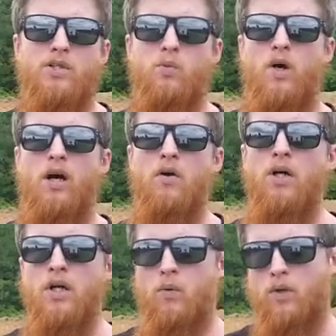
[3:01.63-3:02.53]
as well
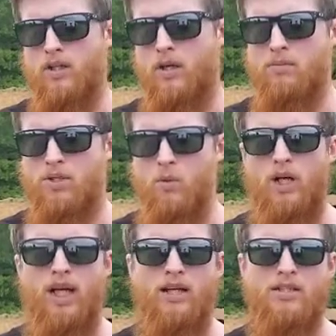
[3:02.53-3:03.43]
when it comes to
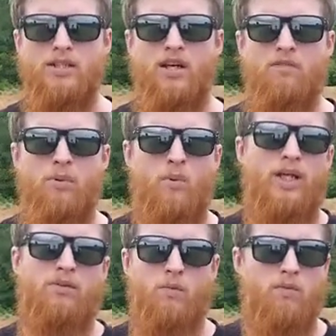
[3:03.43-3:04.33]
one-handed stuff. But
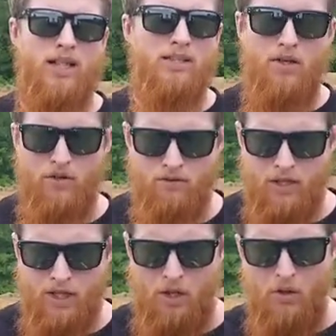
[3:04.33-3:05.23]
we that's another
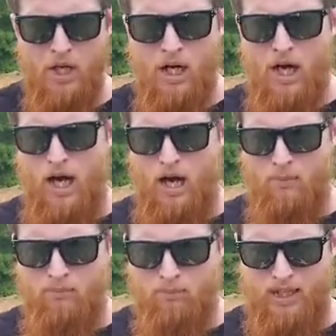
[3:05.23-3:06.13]
video.
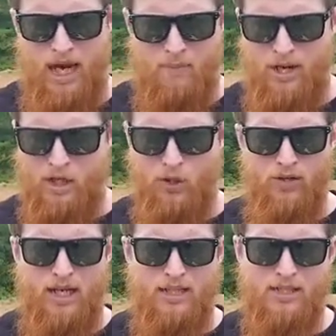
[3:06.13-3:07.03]
Um, but yeah, make sure
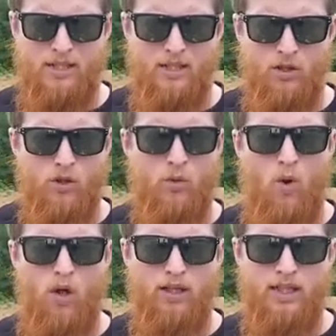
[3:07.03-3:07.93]
that it's good
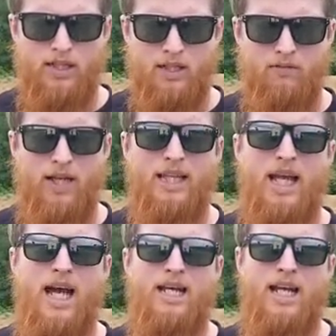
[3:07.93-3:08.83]
quality stuff like
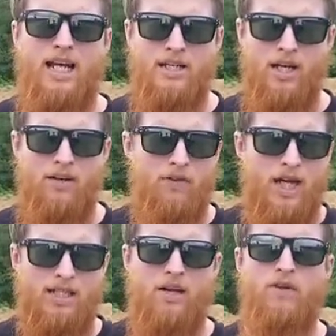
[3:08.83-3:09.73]
that. And uh, if you
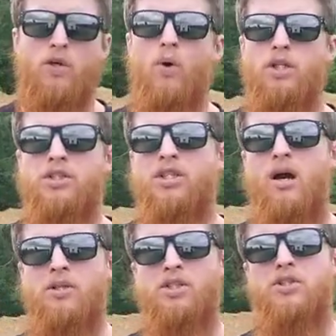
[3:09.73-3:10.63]
guys have any questions,
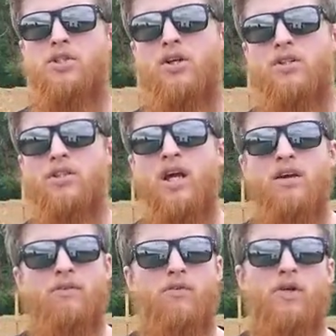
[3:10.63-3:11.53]
comments, concerns,
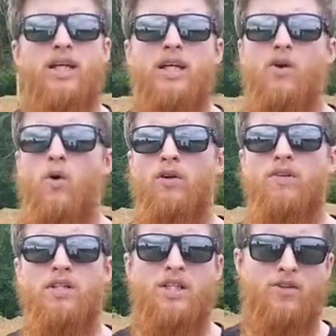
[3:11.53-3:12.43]
feel free to get a hold of
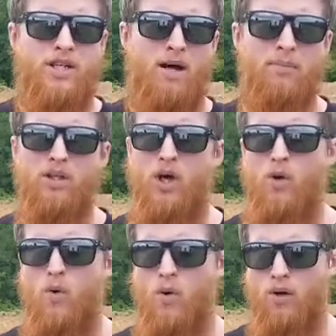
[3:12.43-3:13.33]
us either down
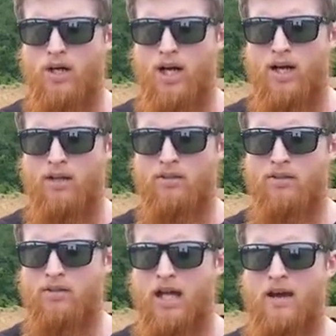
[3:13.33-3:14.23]
below or uh,
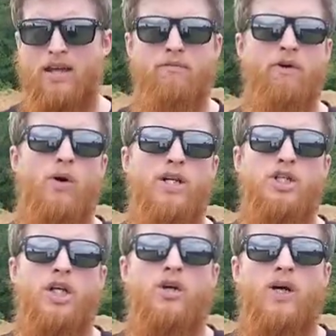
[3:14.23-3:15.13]
at info at
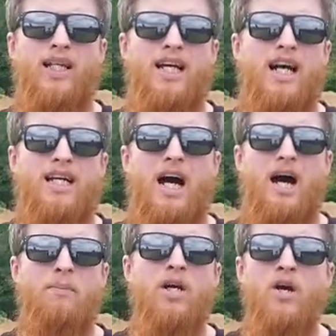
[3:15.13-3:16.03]

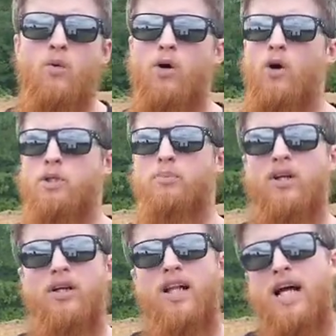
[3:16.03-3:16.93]
jingoinc.com. We're always
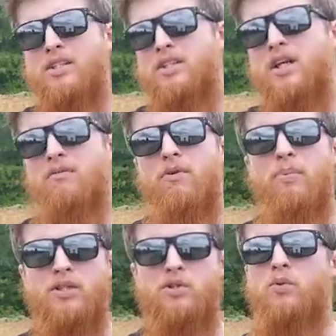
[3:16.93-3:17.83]
putting classes up for
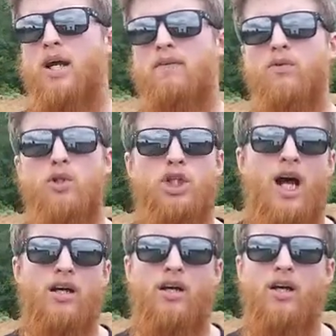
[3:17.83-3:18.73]
pistol, rifle,
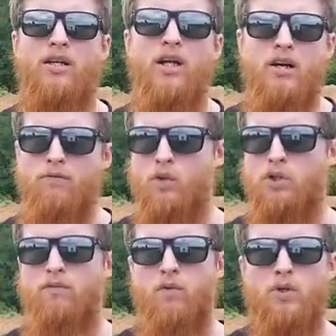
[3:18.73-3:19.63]
shotgun,
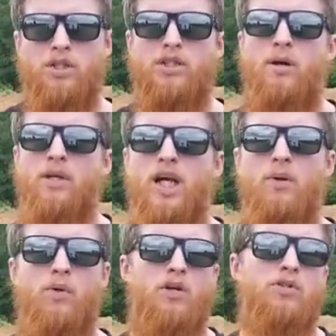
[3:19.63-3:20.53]
force on force is coming
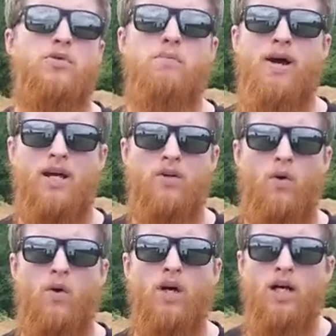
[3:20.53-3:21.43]
up. We also do
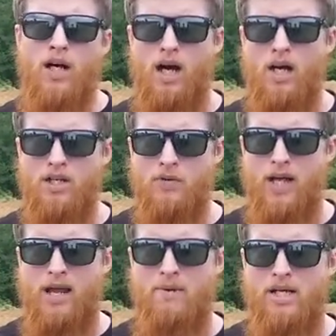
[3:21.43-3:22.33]
medical, uh, you
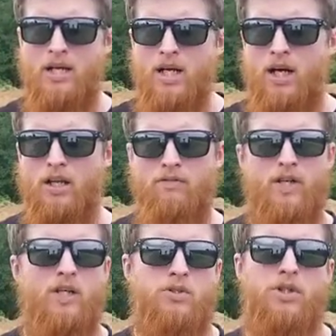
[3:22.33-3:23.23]
name it. Uh, the
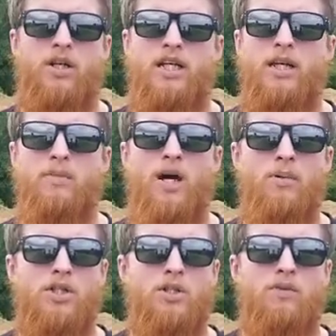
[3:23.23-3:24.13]
videos are going to keep
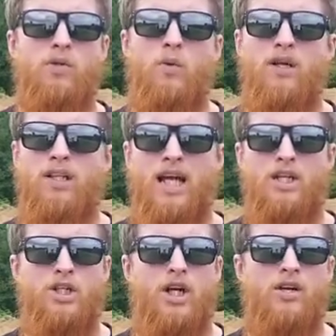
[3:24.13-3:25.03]
coming, so if you want to like,
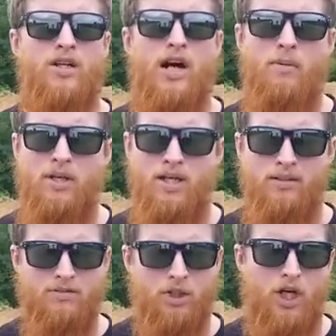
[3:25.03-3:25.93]
share, comment,
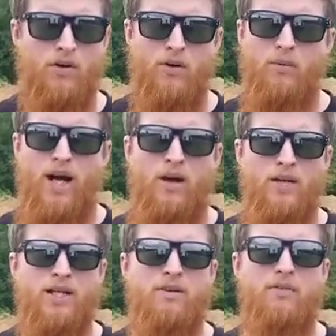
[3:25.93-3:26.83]
share it around,
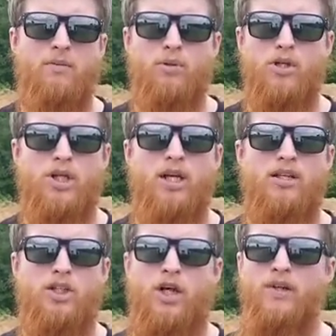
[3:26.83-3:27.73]
I definitely appreciate
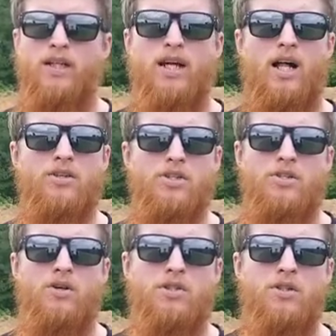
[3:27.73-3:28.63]
it. Sharing the knowledge is
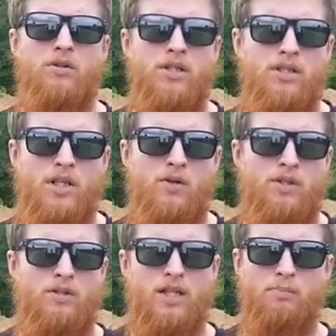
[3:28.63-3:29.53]
also, uh, you know,
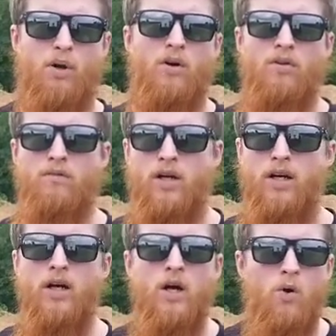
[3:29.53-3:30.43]
it's, that's part of uh,
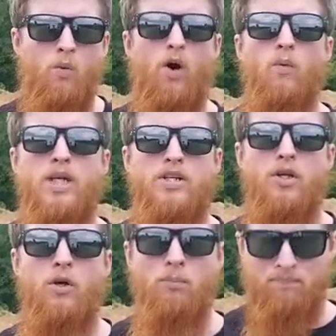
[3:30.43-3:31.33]
what we
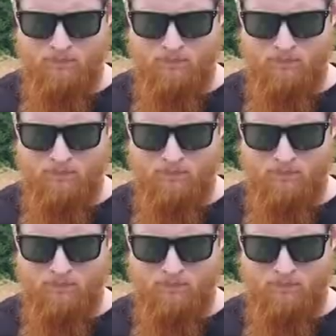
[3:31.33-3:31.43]
do.